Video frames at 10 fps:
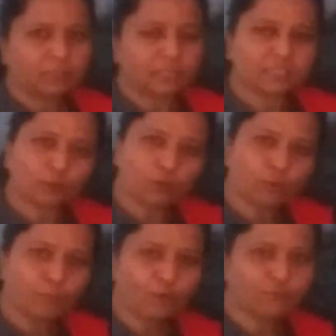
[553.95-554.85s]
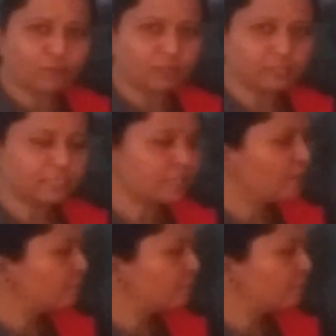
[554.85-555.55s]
It's a group of words